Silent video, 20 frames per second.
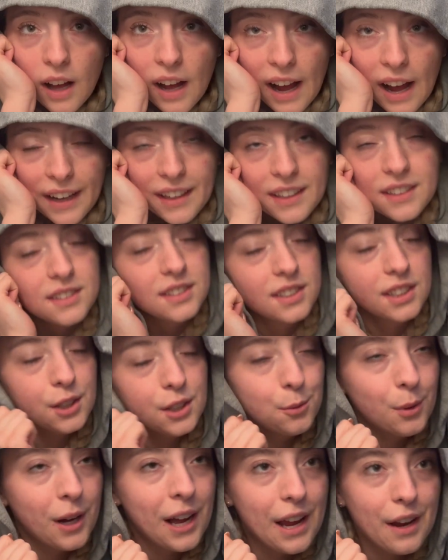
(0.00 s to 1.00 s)
I can see
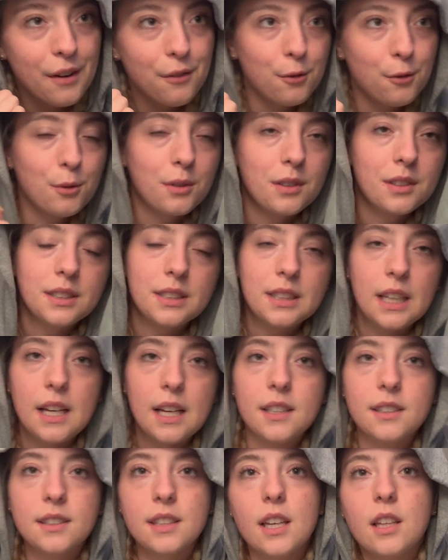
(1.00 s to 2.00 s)
why everyone
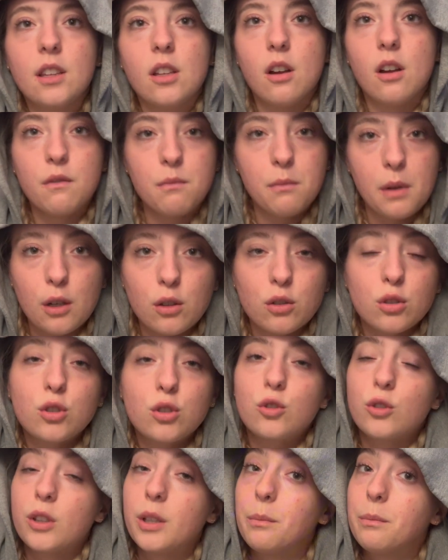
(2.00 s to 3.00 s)
says they love Meryl
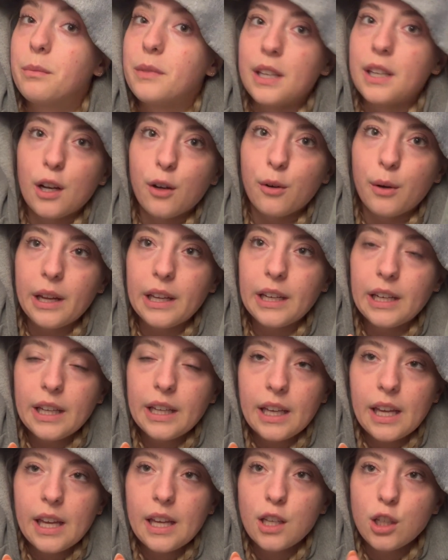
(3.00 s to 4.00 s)
Streep
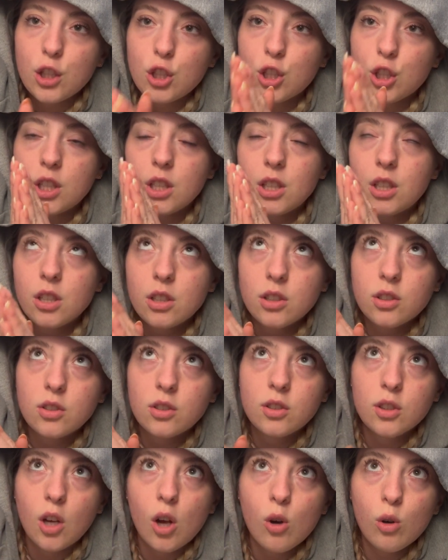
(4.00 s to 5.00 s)
narrating it. She does
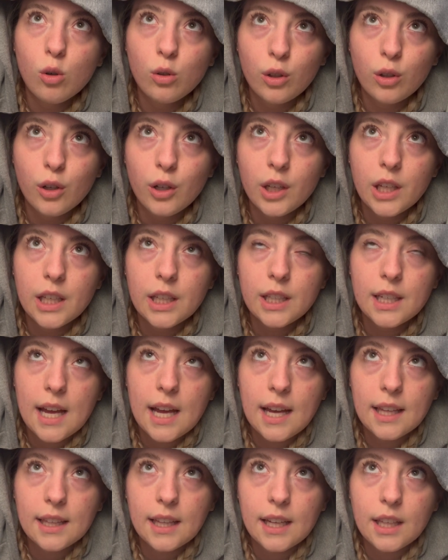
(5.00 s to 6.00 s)
so good
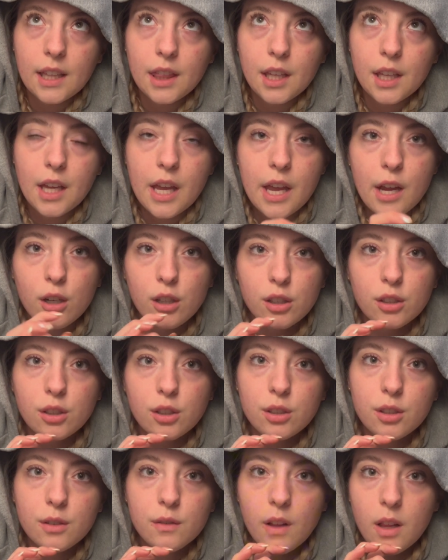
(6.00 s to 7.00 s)
at like the character
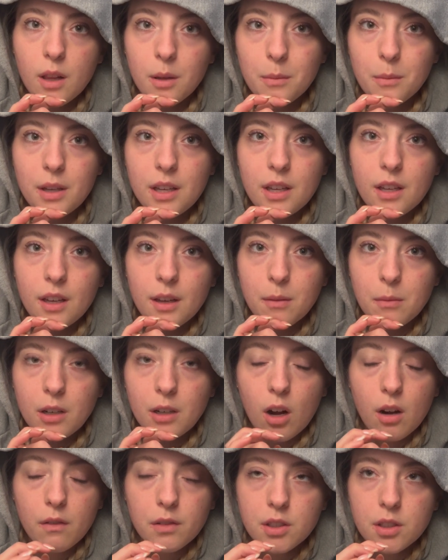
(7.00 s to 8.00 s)
development. I mean,
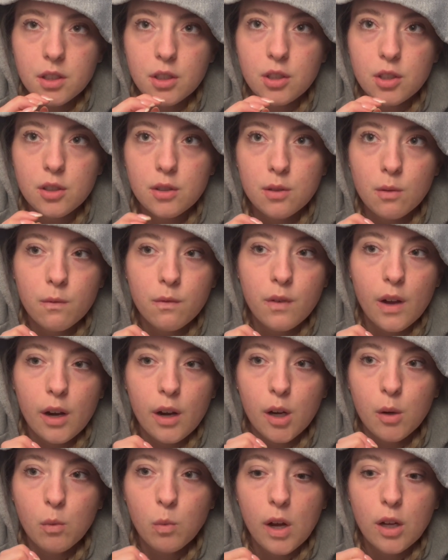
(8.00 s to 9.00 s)
obviously she's a
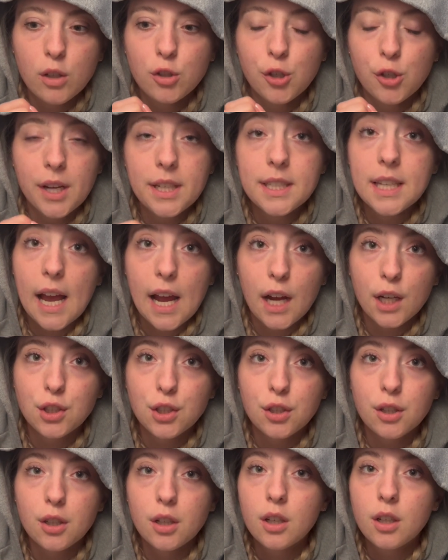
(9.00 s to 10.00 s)
very well-trained
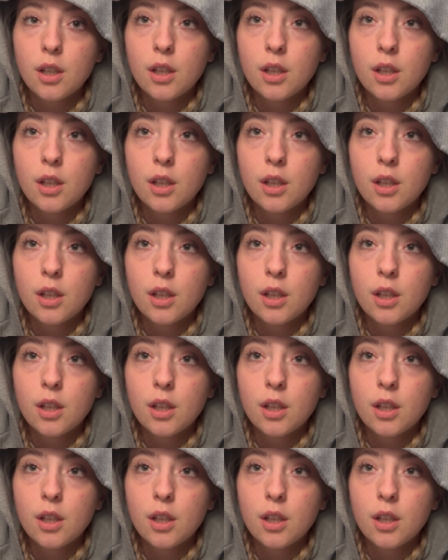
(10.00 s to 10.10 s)
actor,